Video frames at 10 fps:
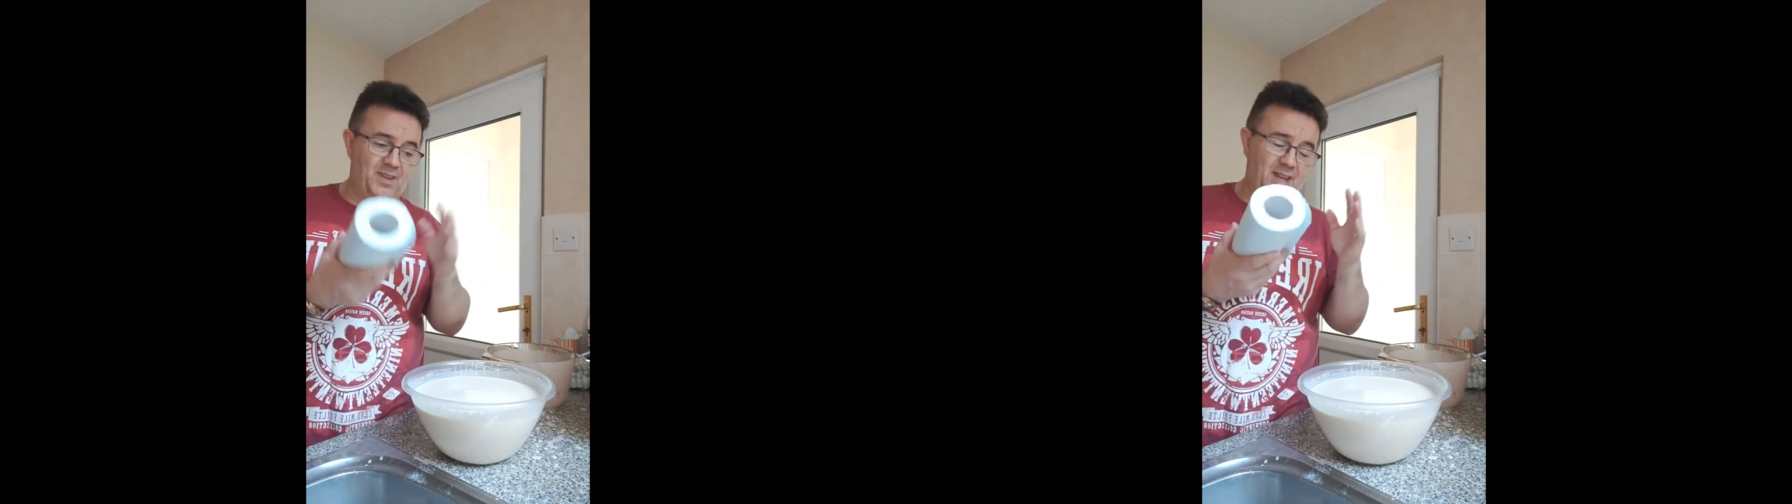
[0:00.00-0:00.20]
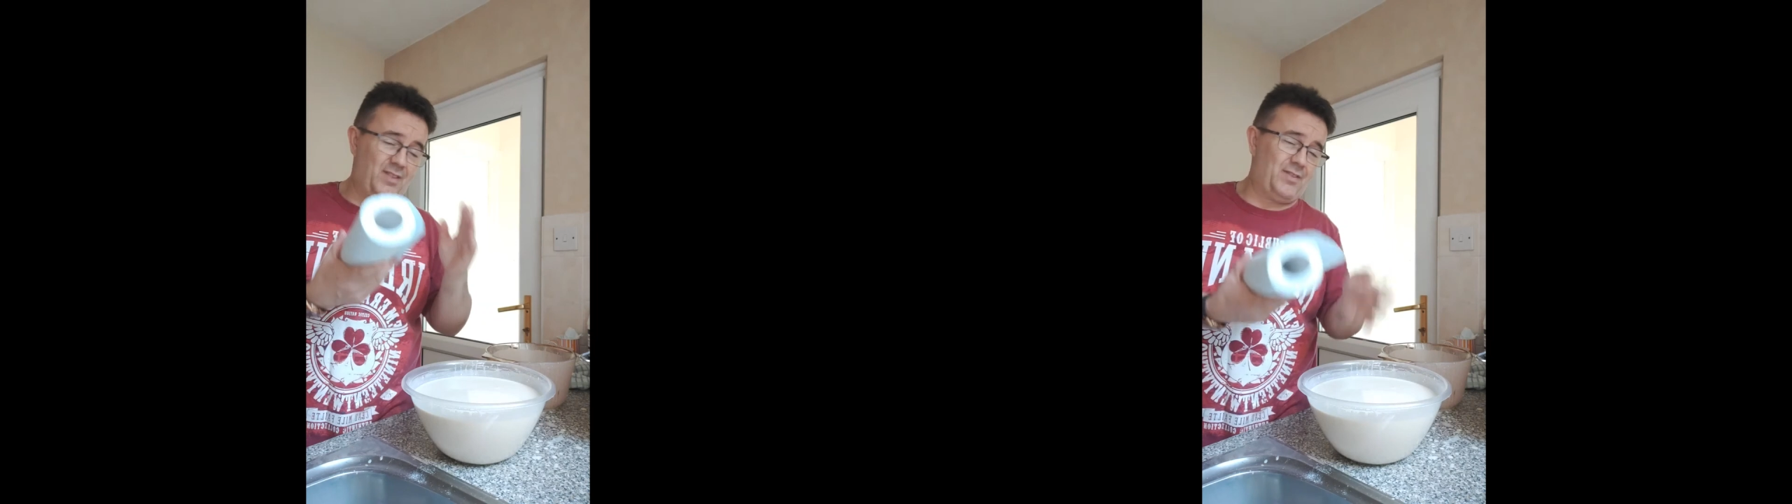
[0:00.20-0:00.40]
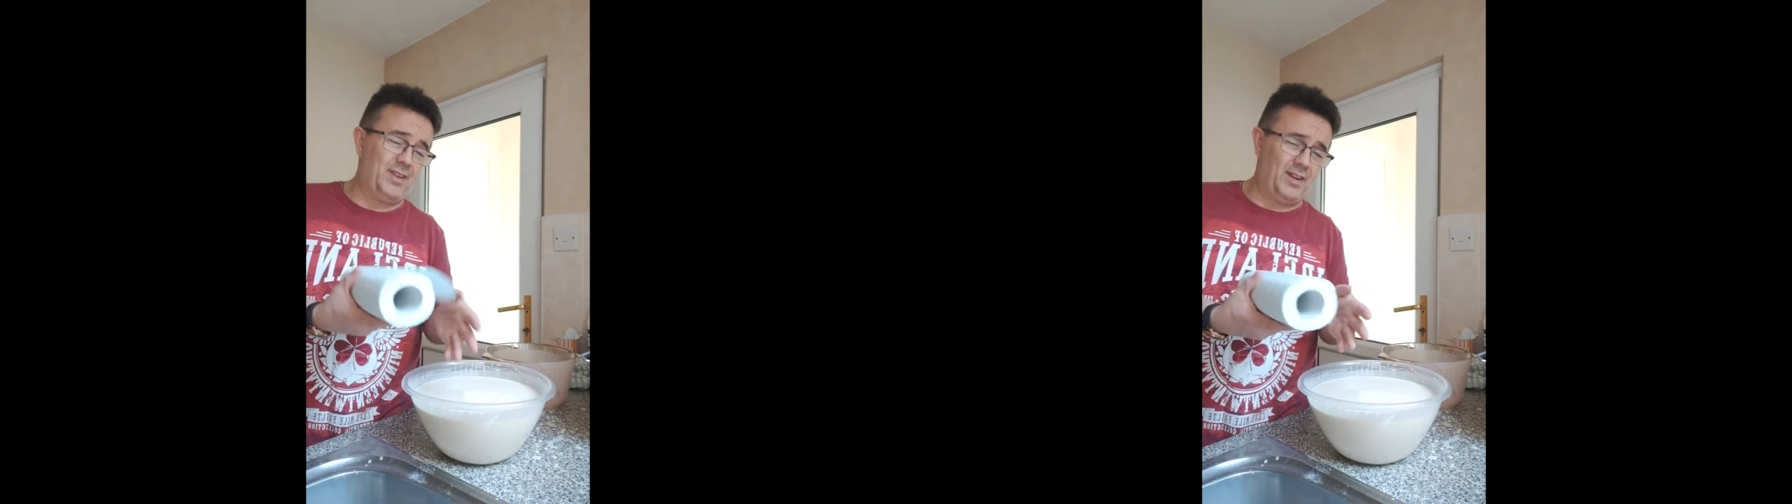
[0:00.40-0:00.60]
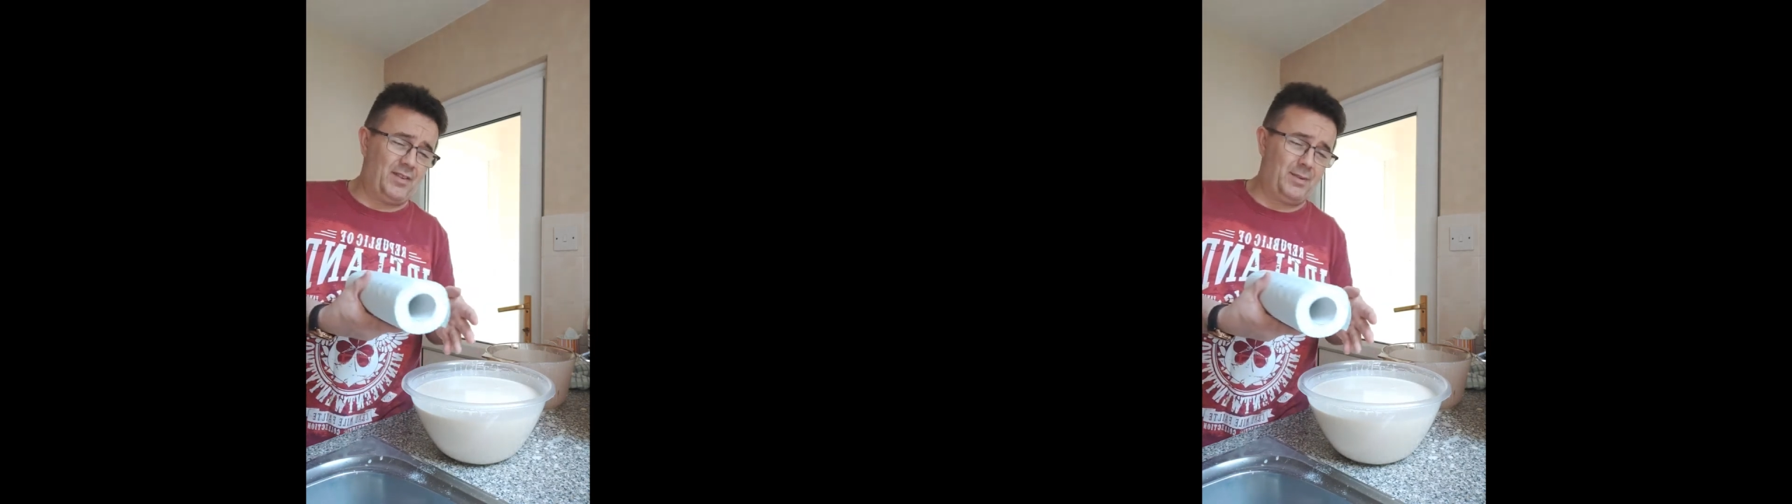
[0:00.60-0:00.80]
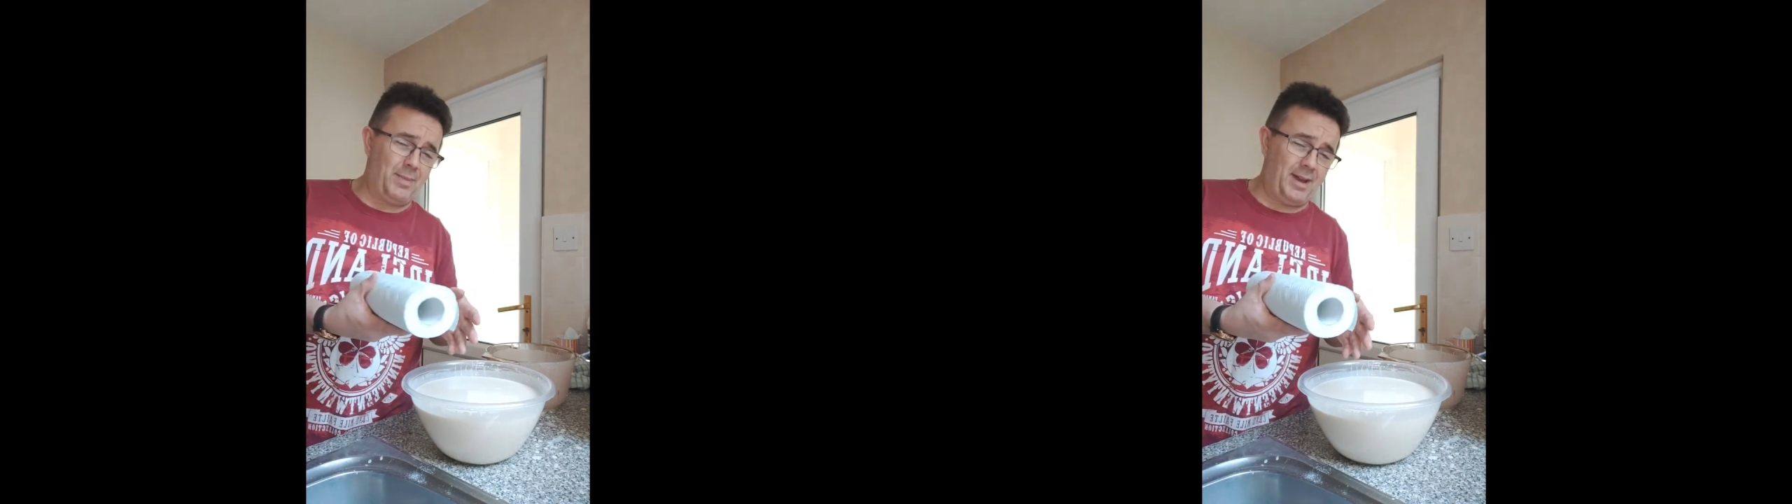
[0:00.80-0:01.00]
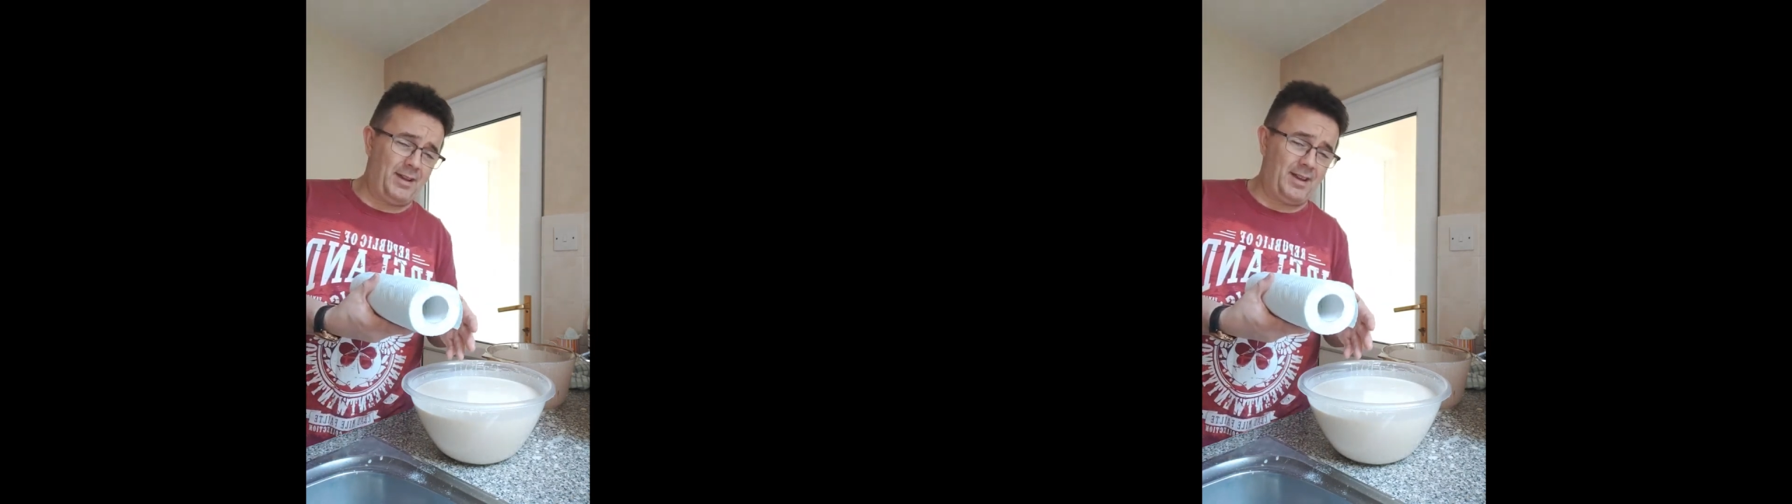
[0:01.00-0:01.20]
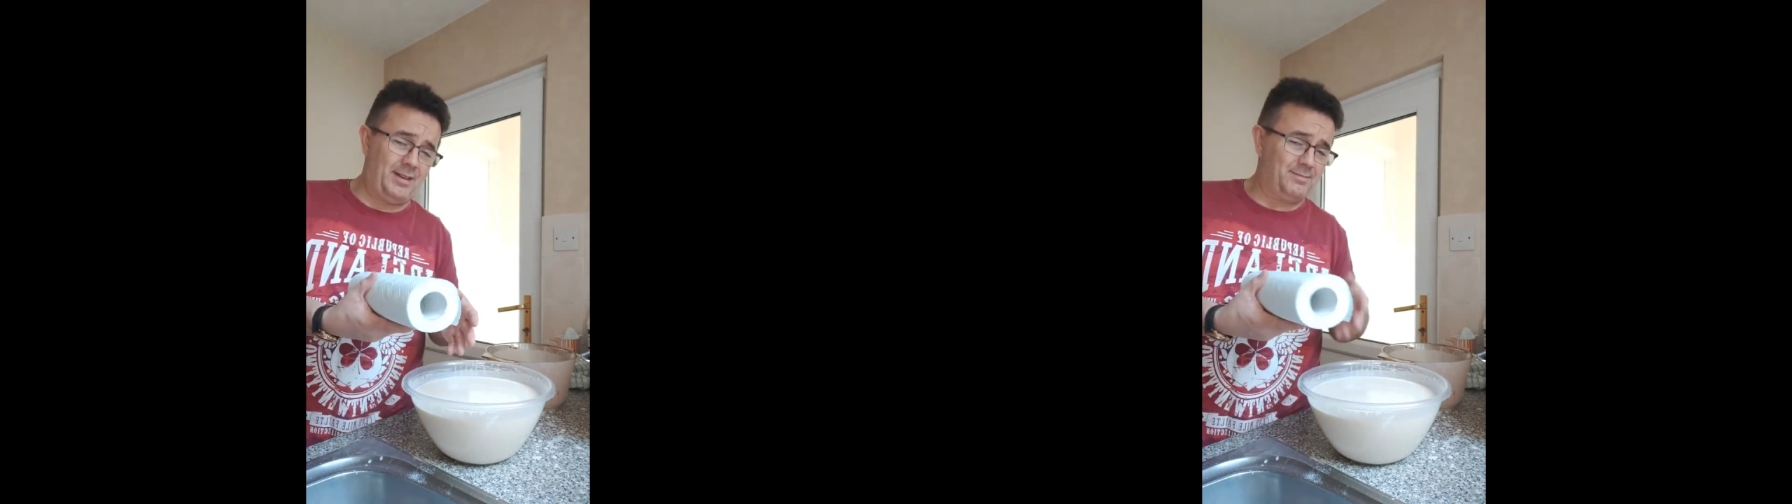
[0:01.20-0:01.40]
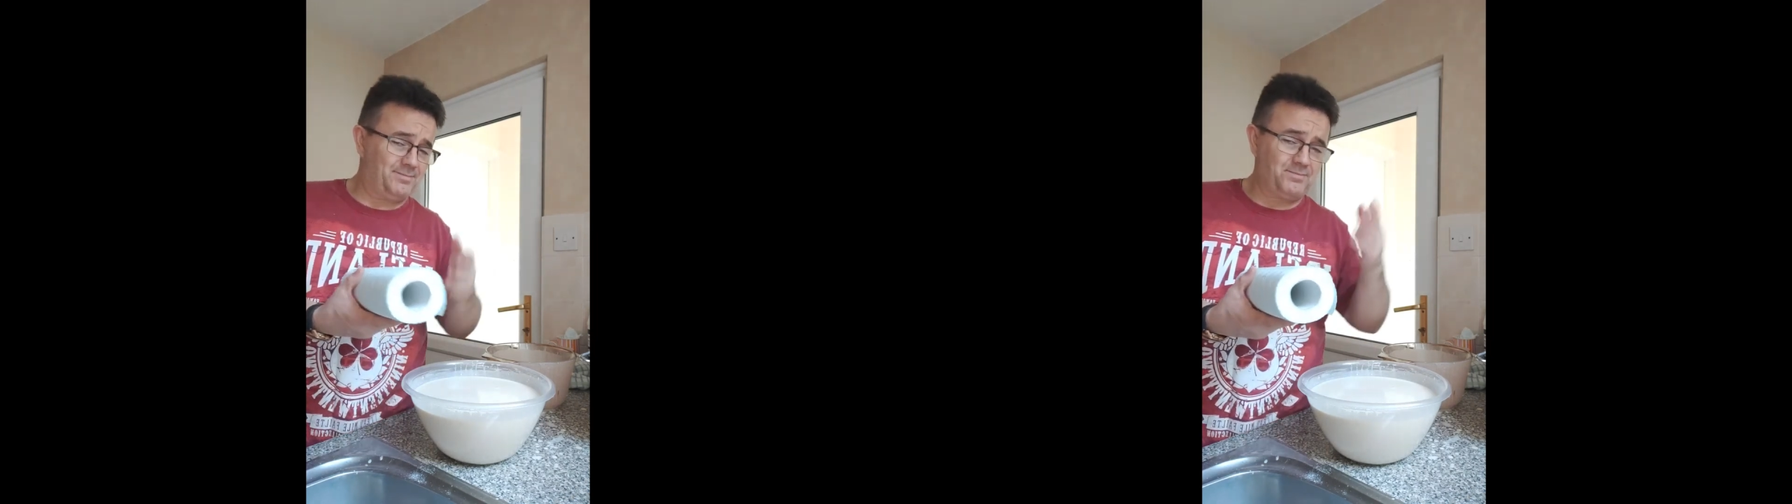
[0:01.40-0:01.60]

it sticks to the pancake.